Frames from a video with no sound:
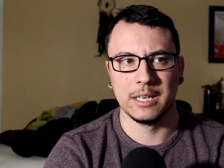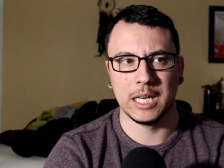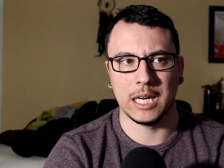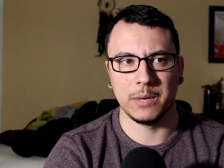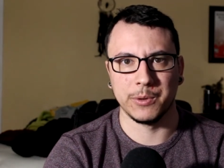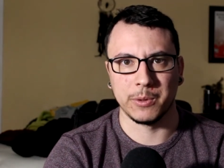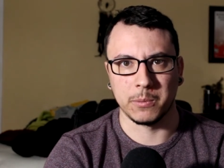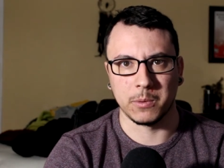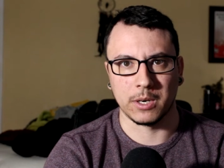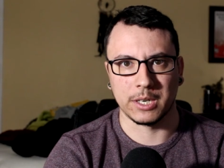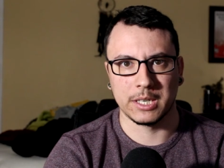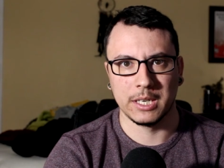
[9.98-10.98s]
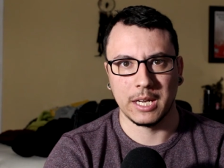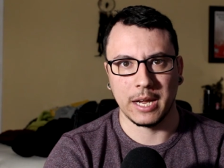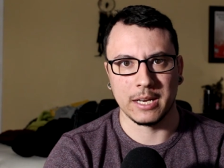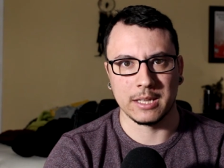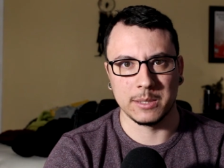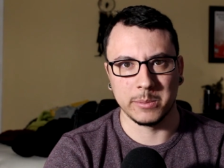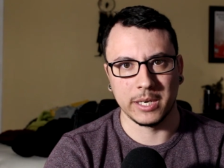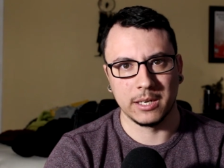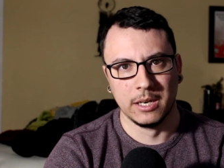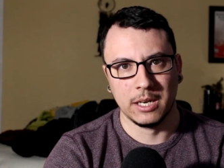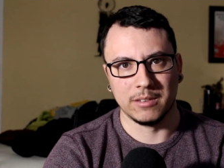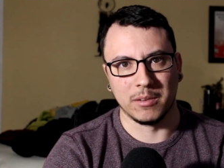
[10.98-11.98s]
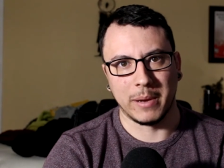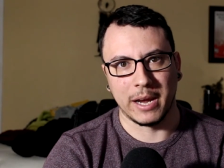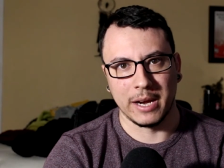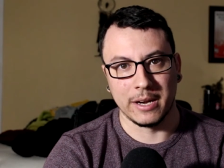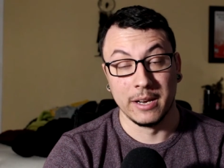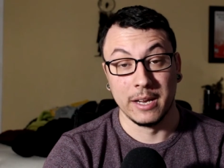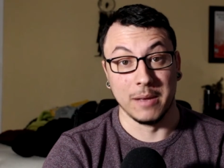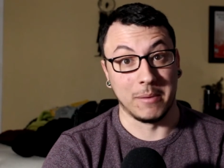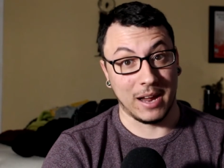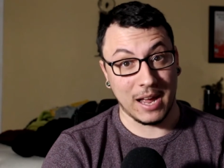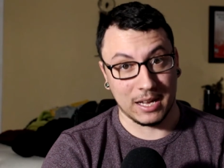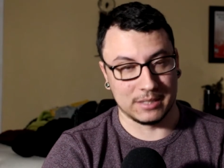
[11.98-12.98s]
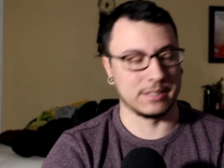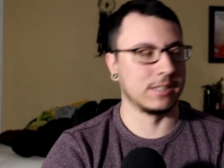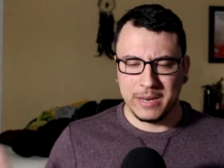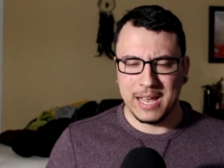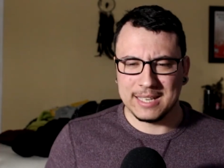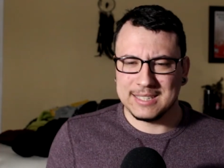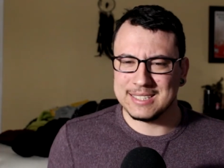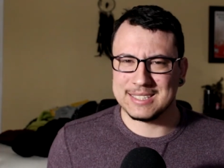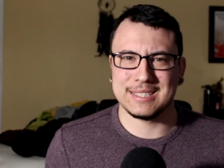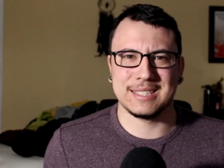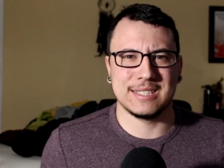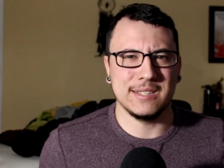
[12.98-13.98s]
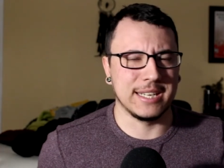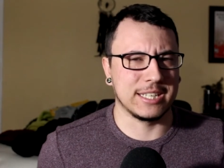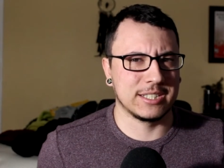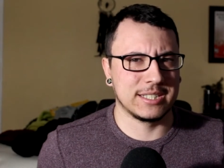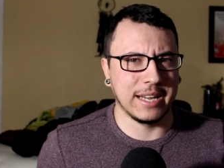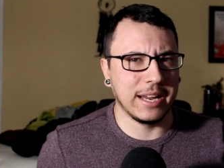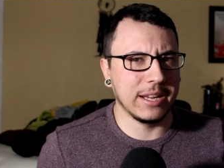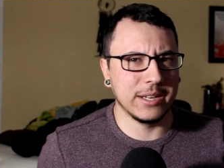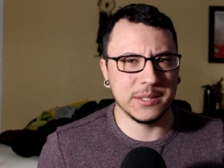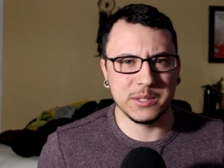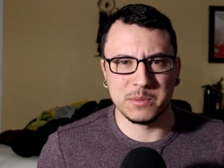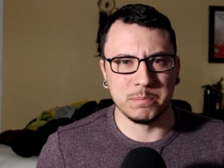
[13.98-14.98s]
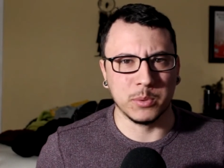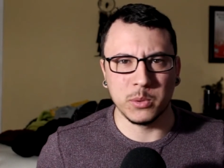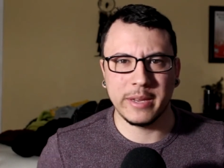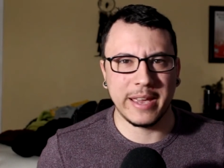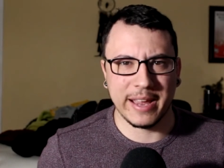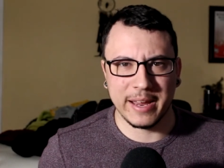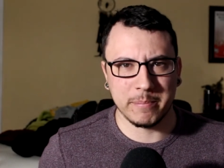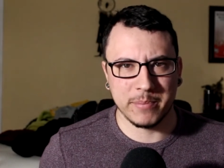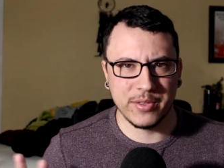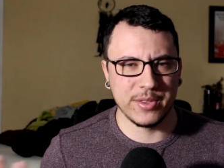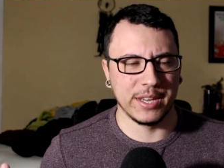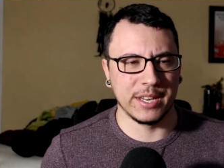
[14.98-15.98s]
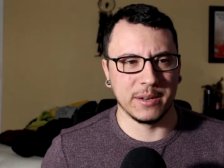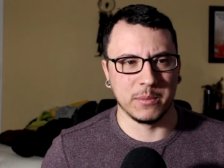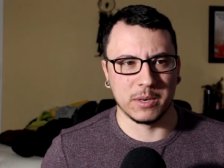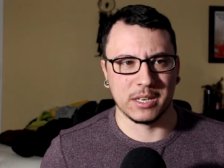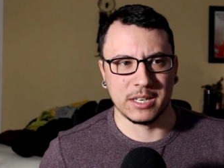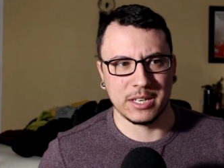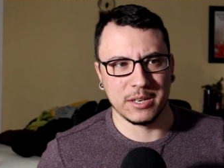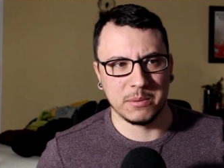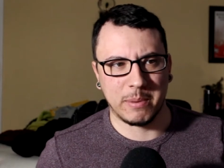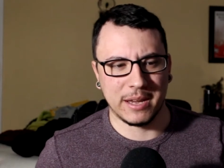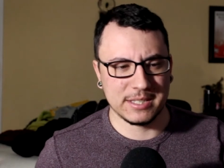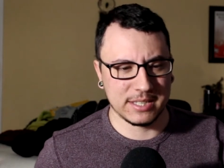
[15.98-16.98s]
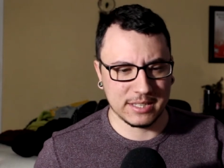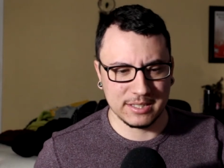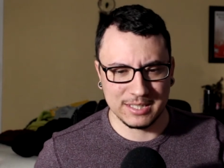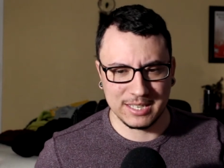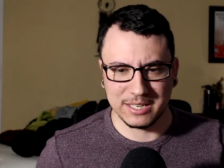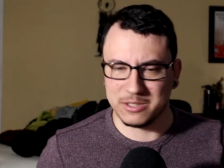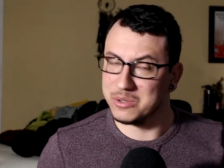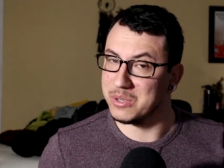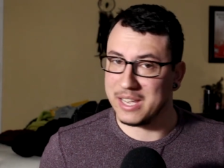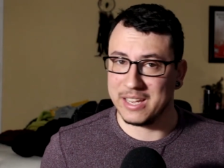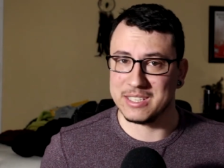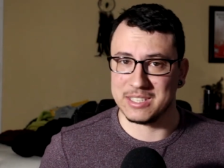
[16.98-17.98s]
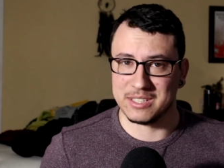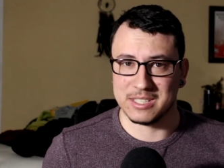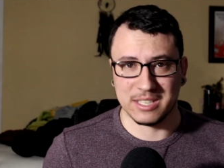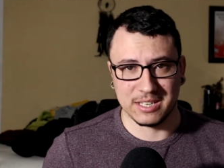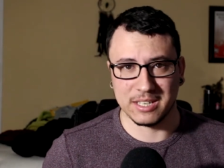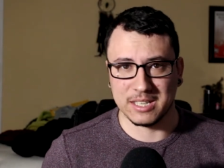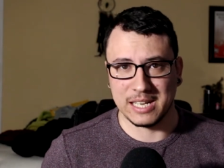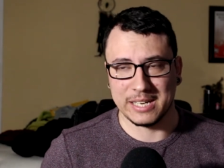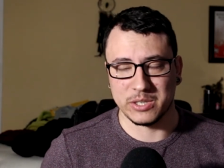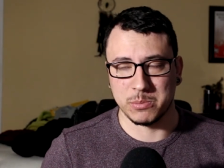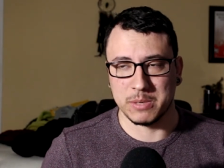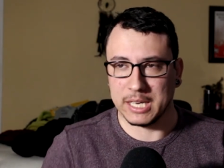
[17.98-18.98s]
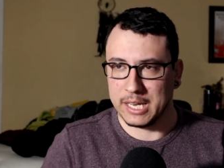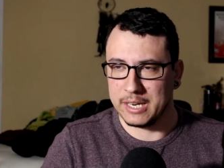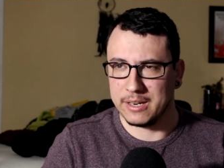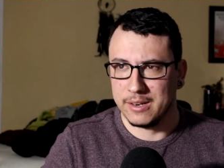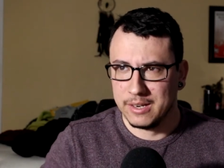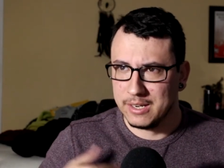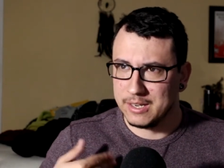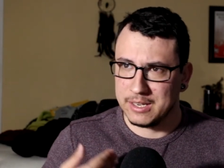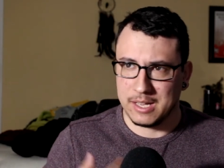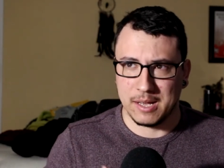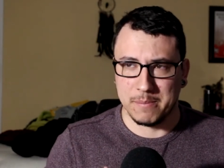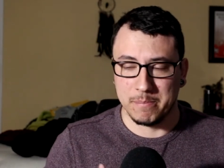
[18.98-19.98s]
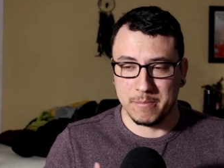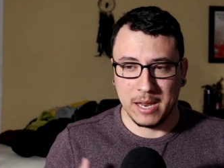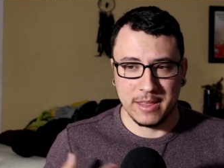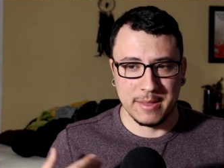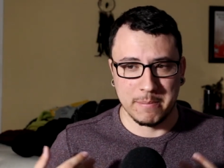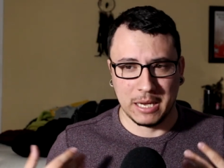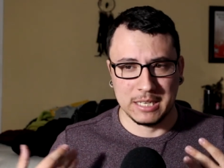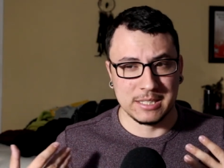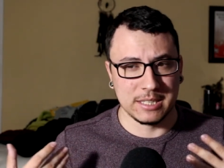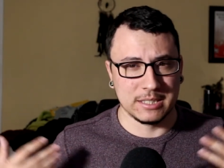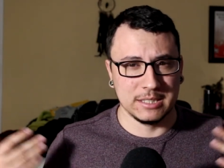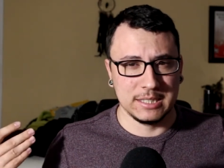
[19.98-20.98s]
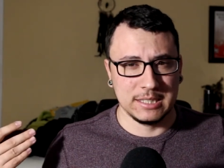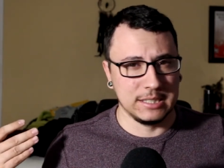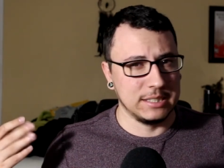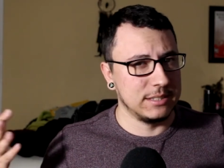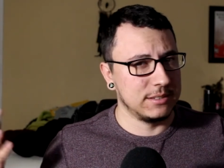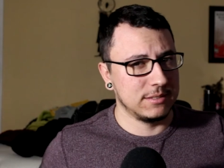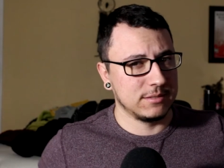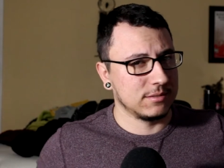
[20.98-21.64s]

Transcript: uh, with work and a little bit of a pain in my ass. We had this like sales boot camp thing where you basically take two days and you sit in the classroom again, um, and they basically